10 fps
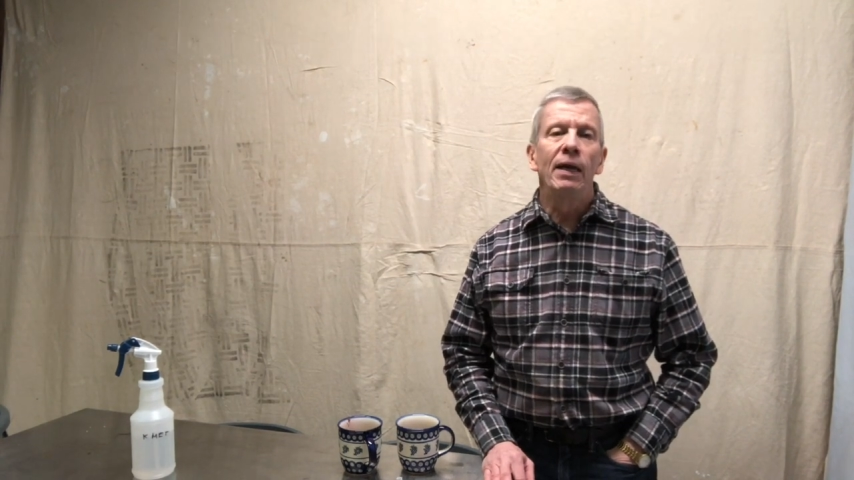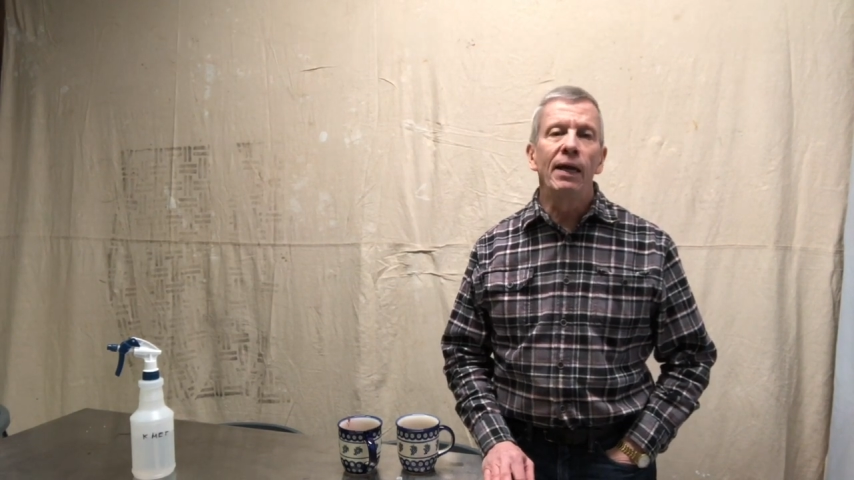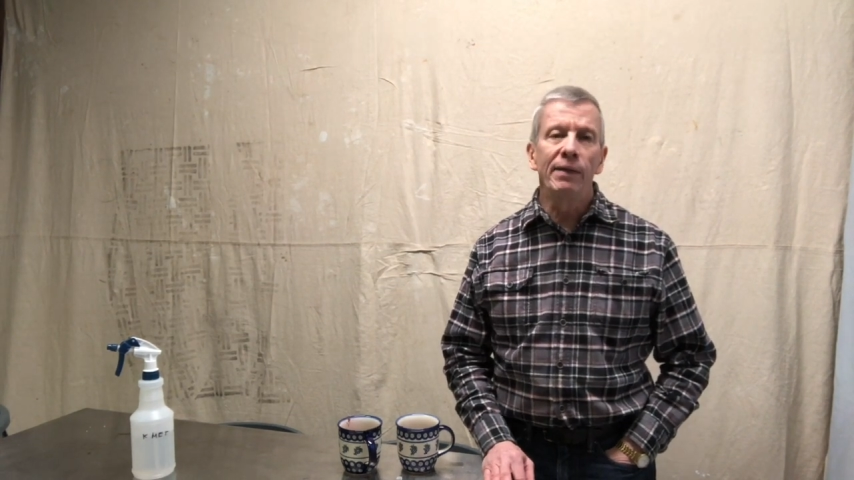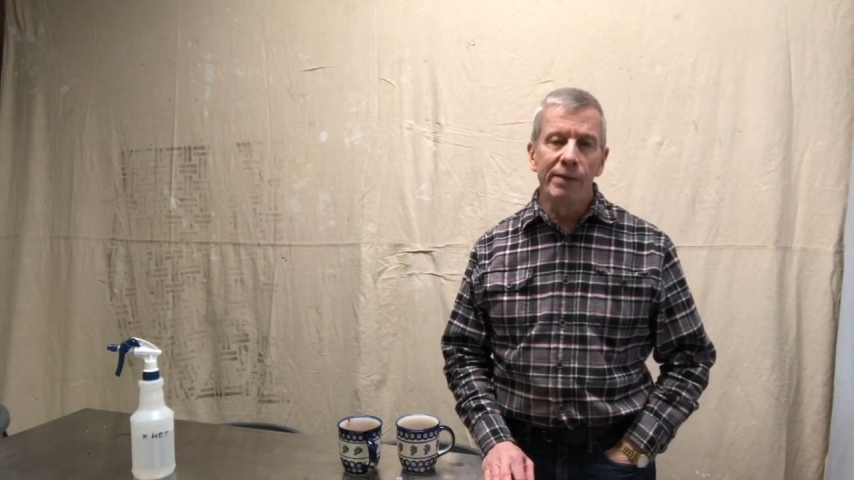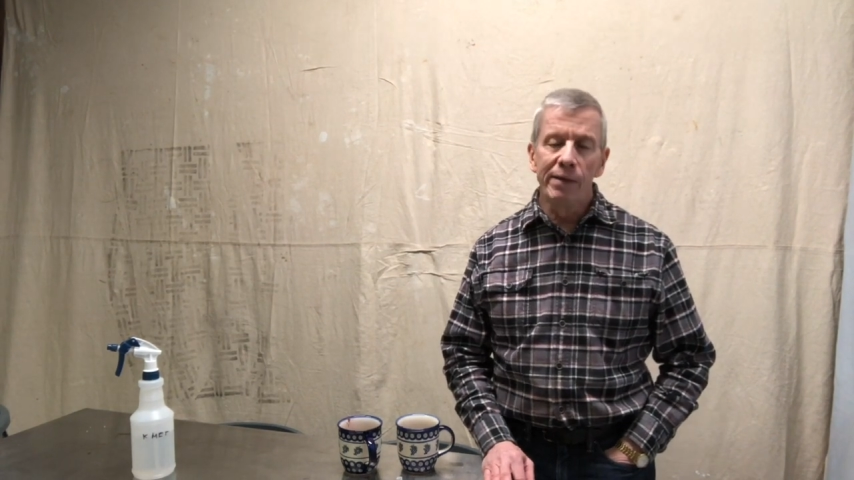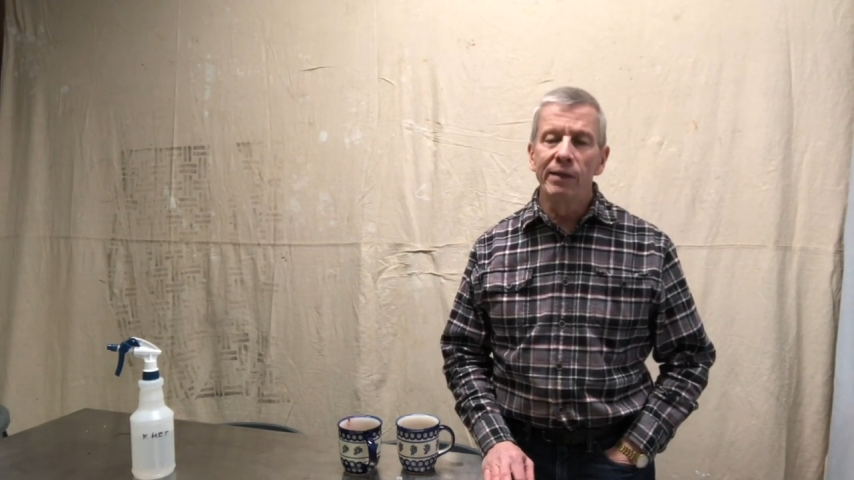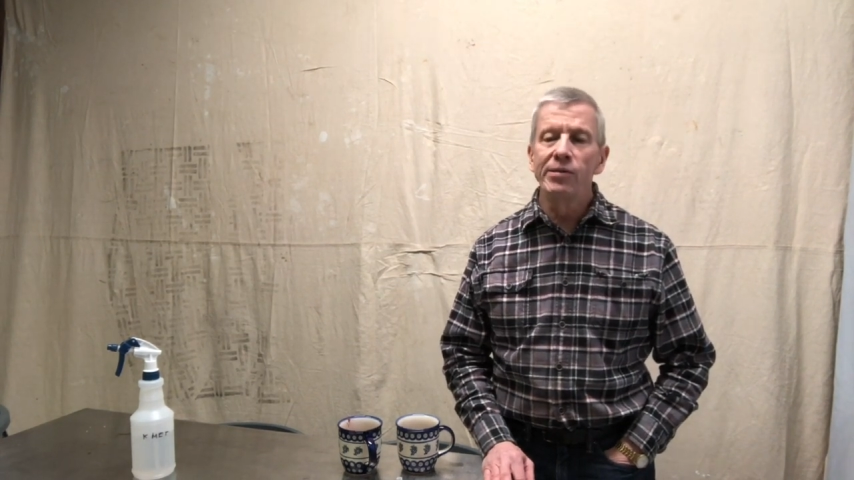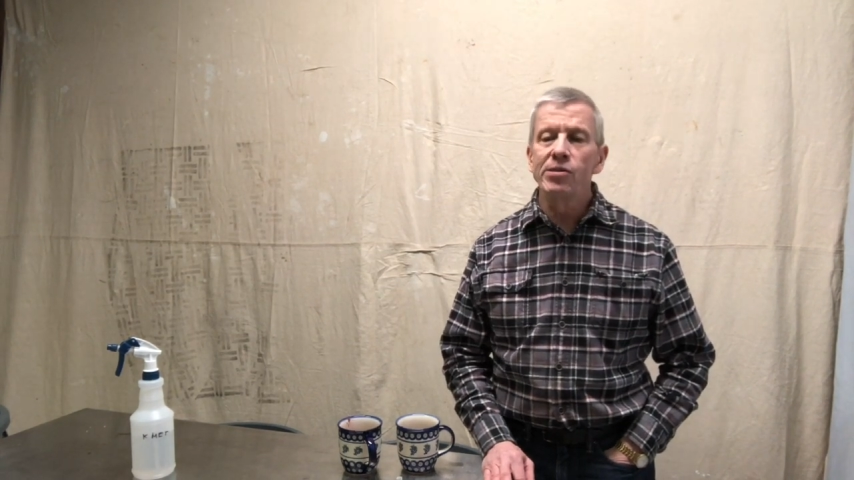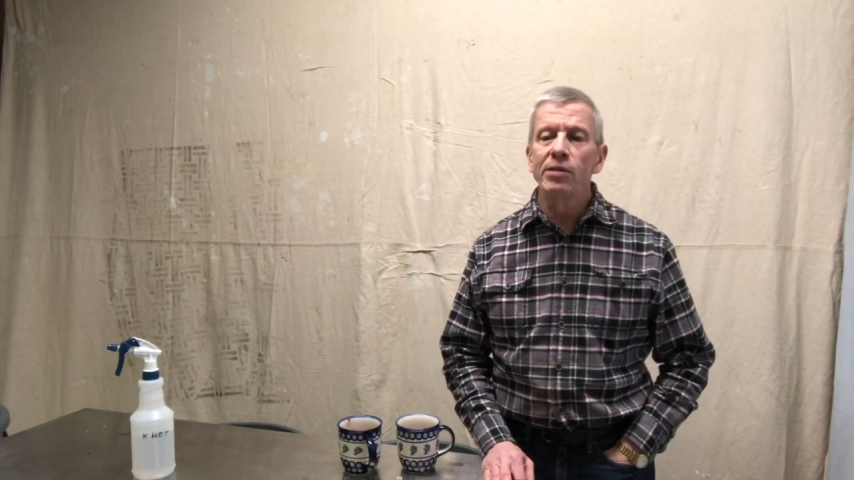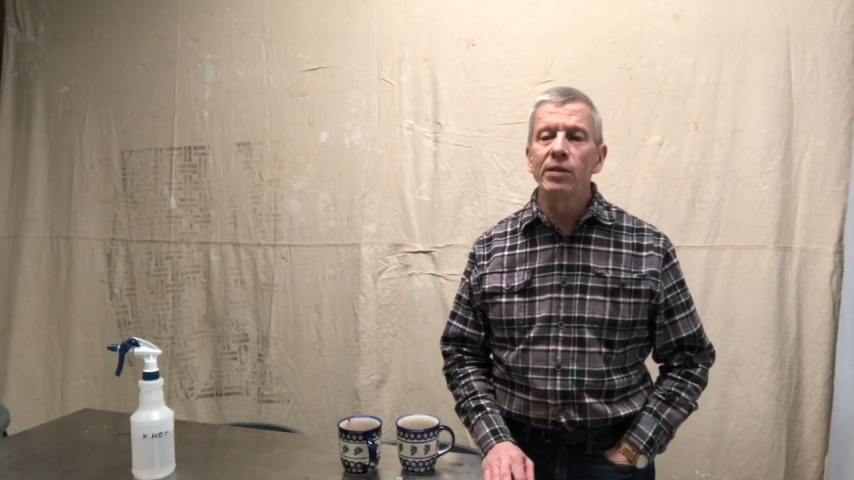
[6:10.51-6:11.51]
And it
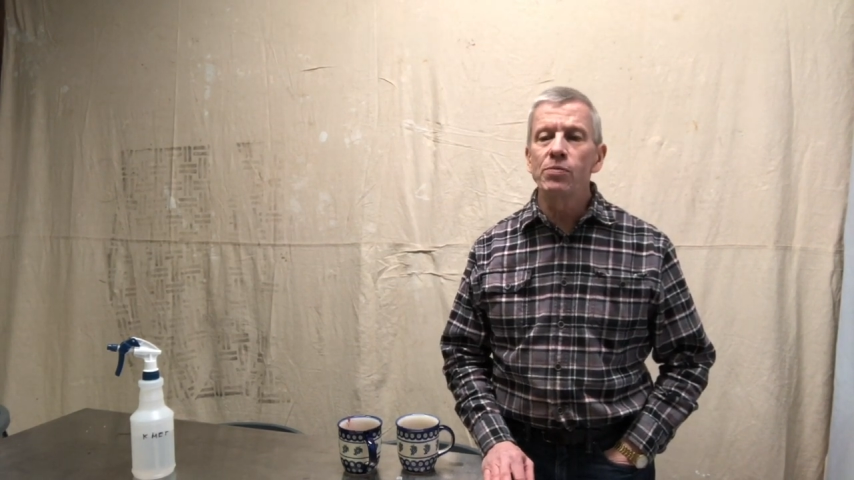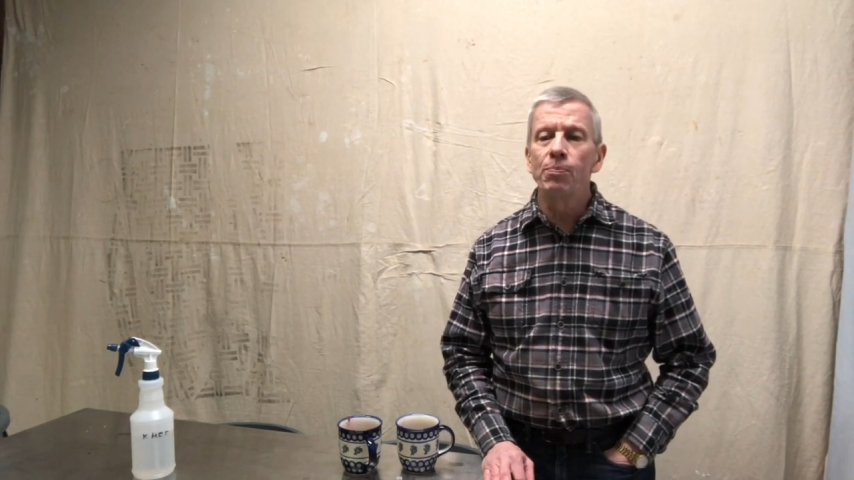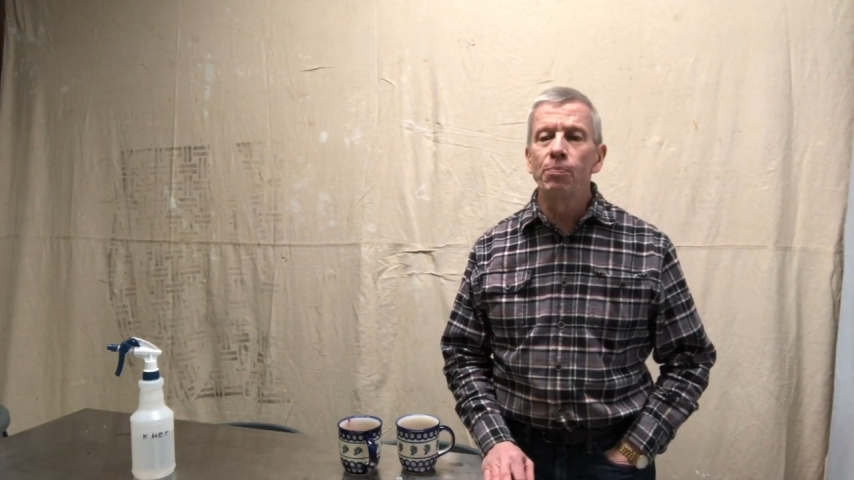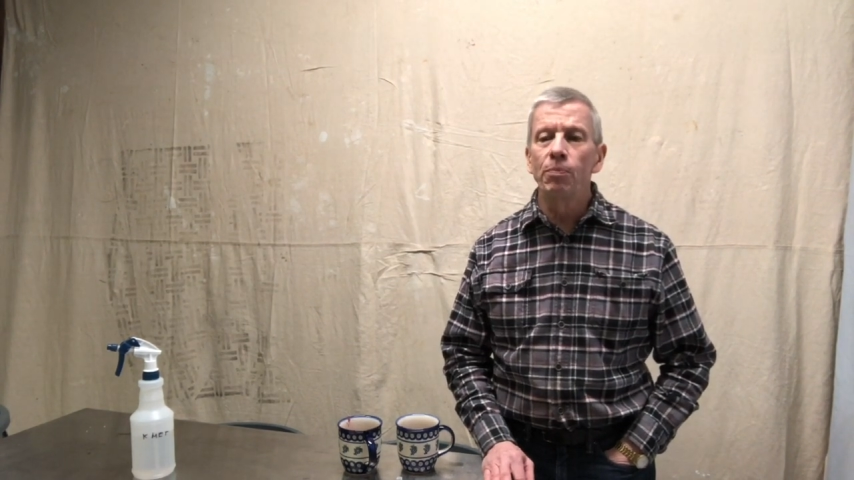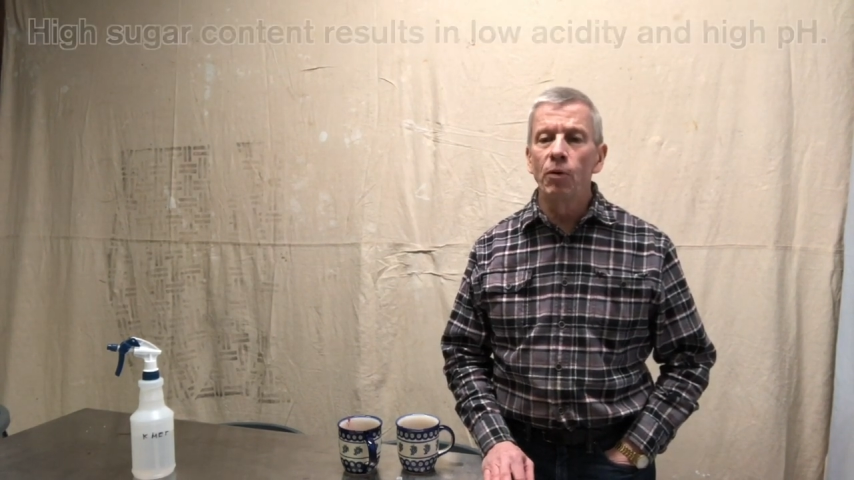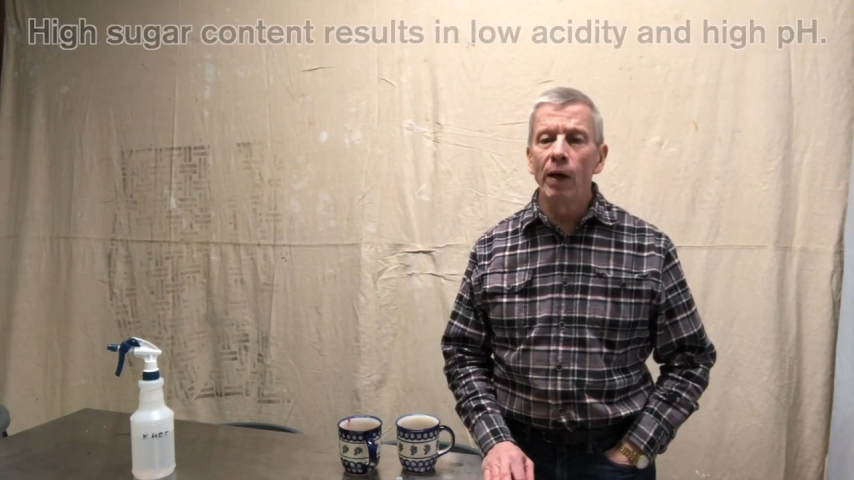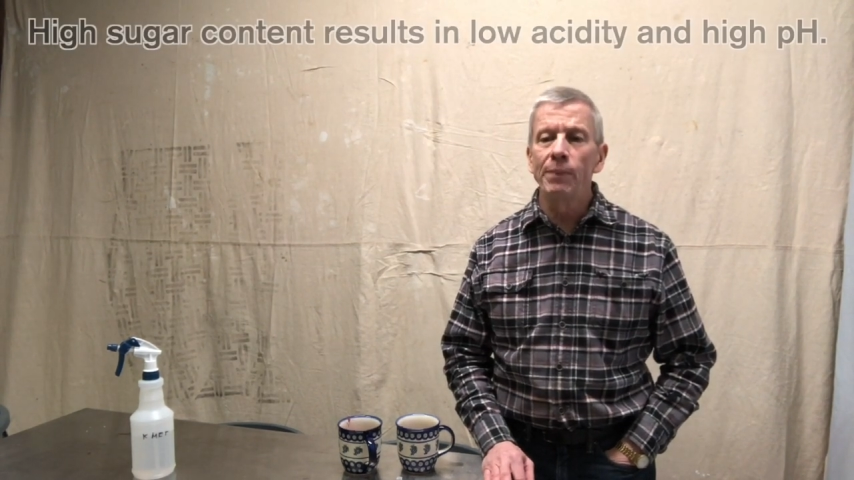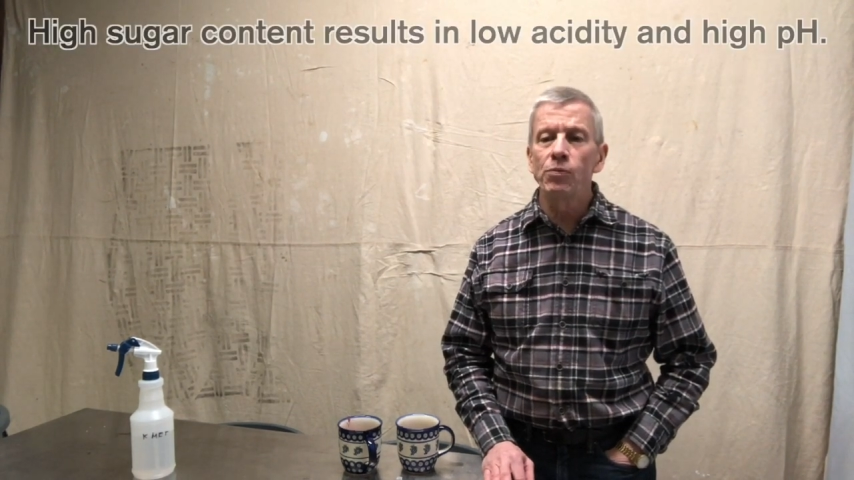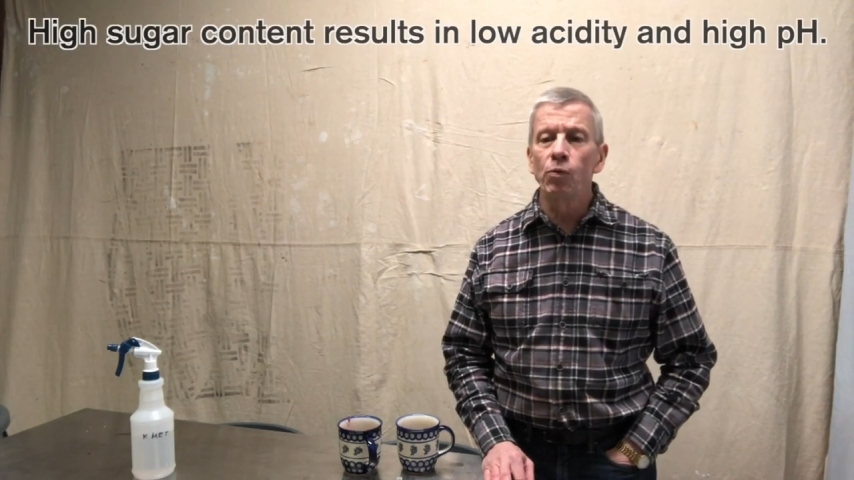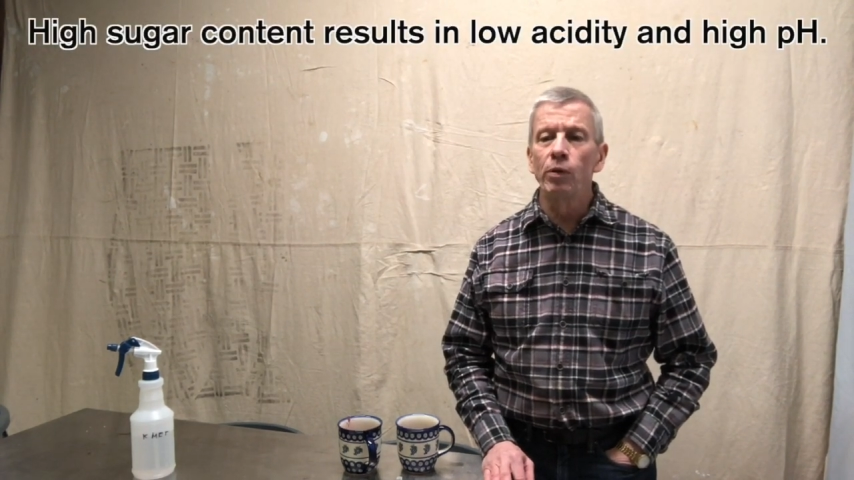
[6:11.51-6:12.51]
is. These
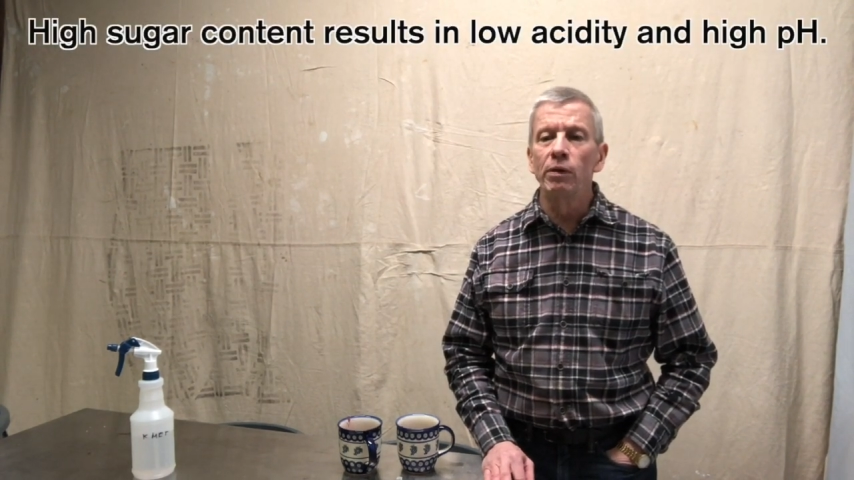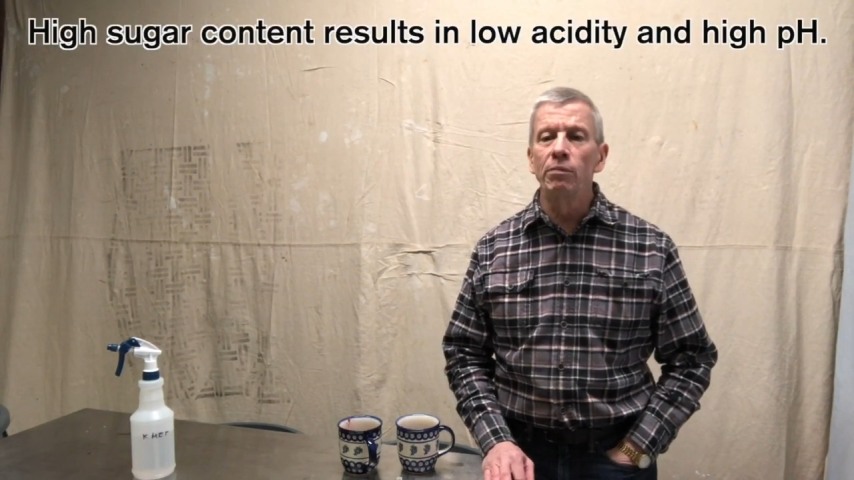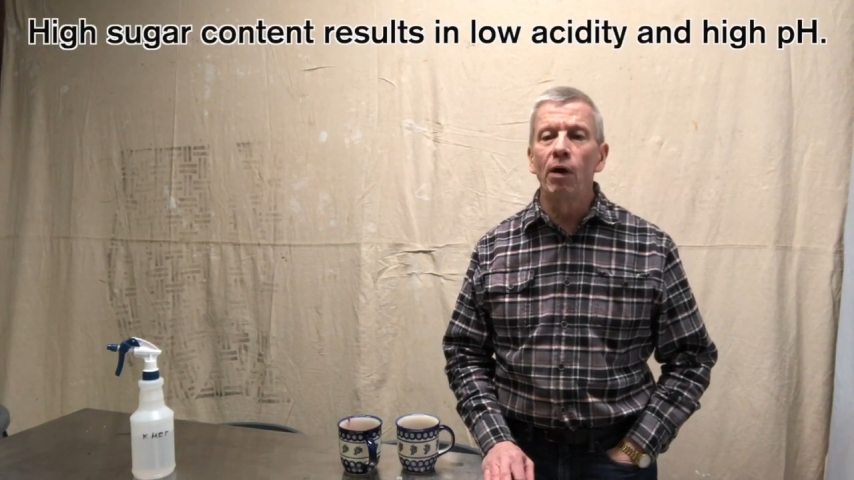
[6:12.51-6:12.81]
grapes were